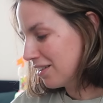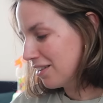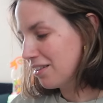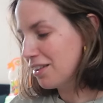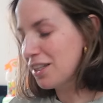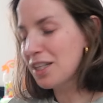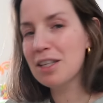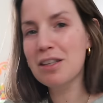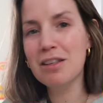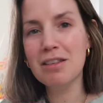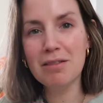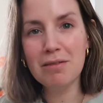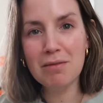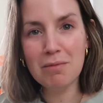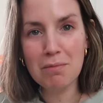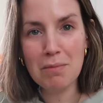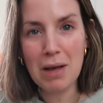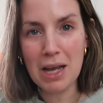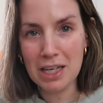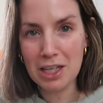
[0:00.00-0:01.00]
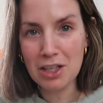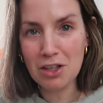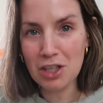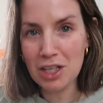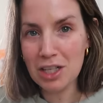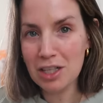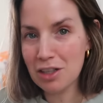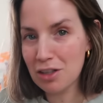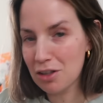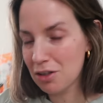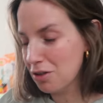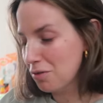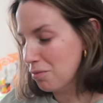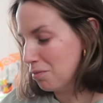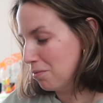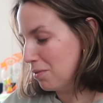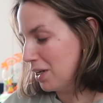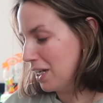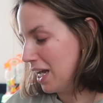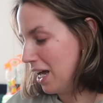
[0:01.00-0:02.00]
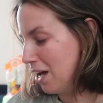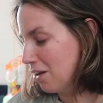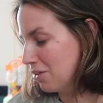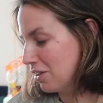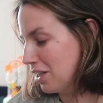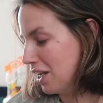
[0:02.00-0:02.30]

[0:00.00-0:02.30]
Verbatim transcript: this package into my house.